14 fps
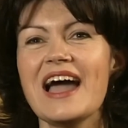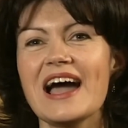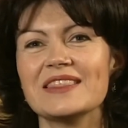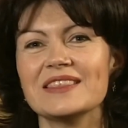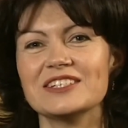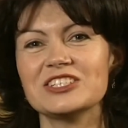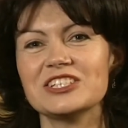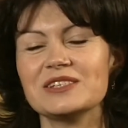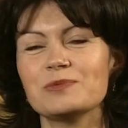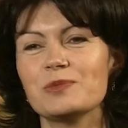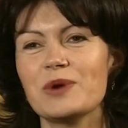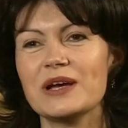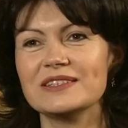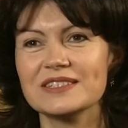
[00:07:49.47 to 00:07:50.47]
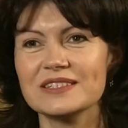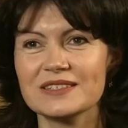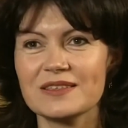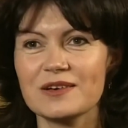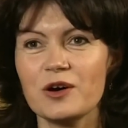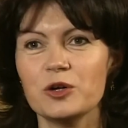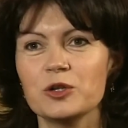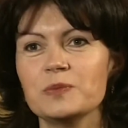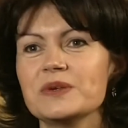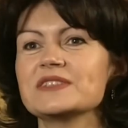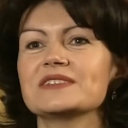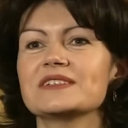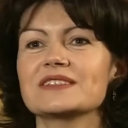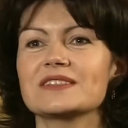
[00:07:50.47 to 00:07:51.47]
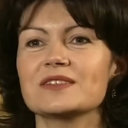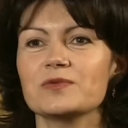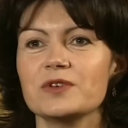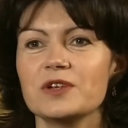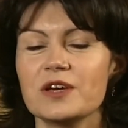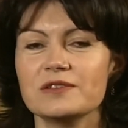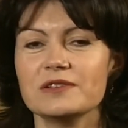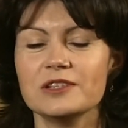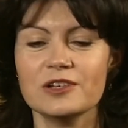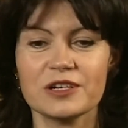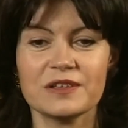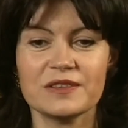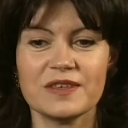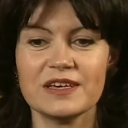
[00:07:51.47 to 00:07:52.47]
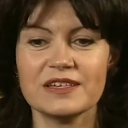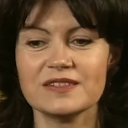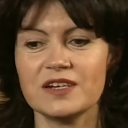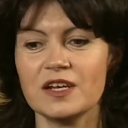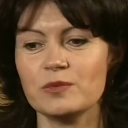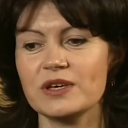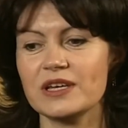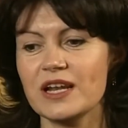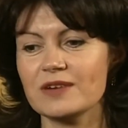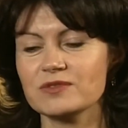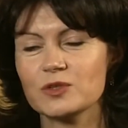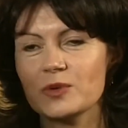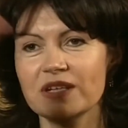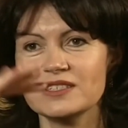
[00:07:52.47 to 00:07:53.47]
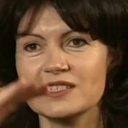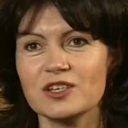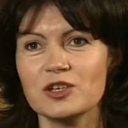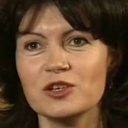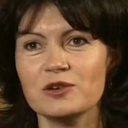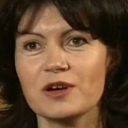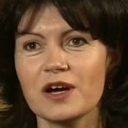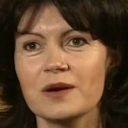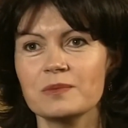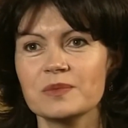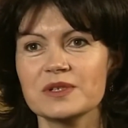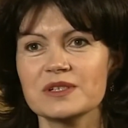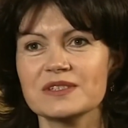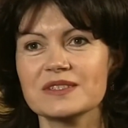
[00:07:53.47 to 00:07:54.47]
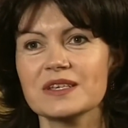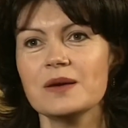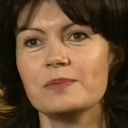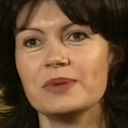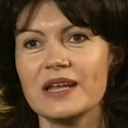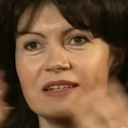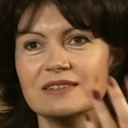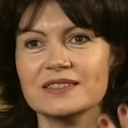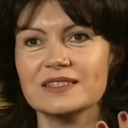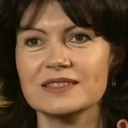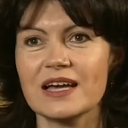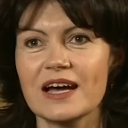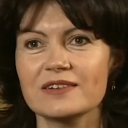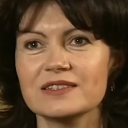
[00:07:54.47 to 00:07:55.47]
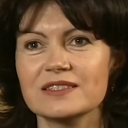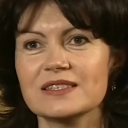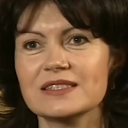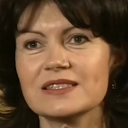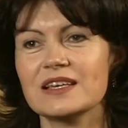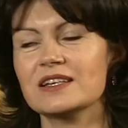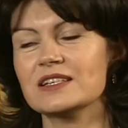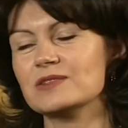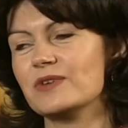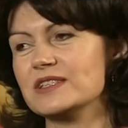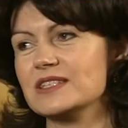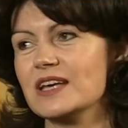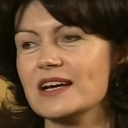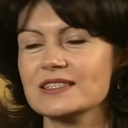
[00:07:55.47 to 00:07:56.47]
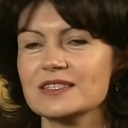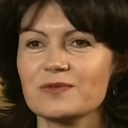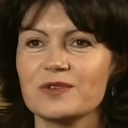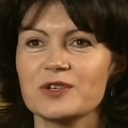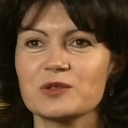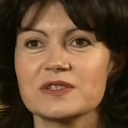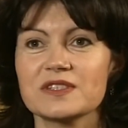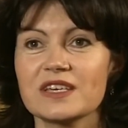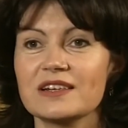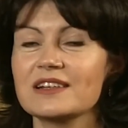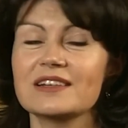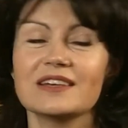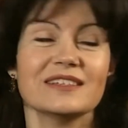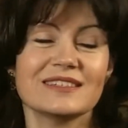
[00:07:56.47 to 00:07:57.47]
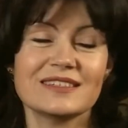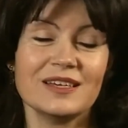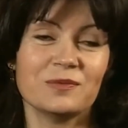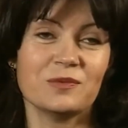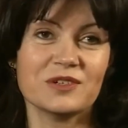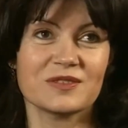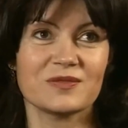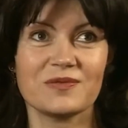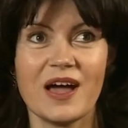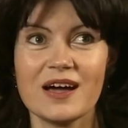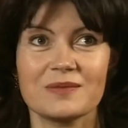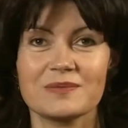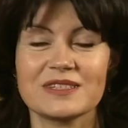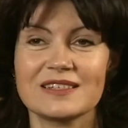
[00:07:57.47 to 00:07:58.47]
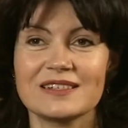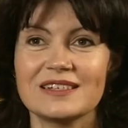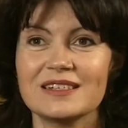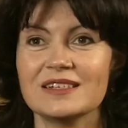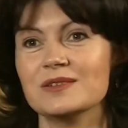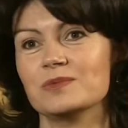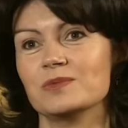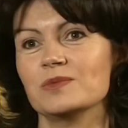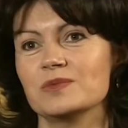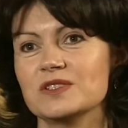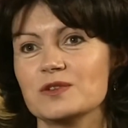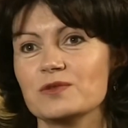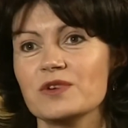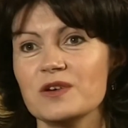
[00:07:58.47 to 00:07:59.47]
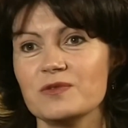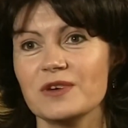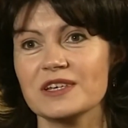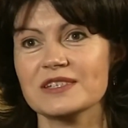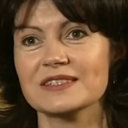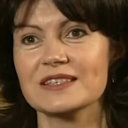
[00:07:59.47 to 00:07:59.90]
And then she went into the whole business of, you know, look at this, you know, we can have 20 cucumbers blended down into this thing and it's fantastic for your skin. And her skin was absolutely terrific.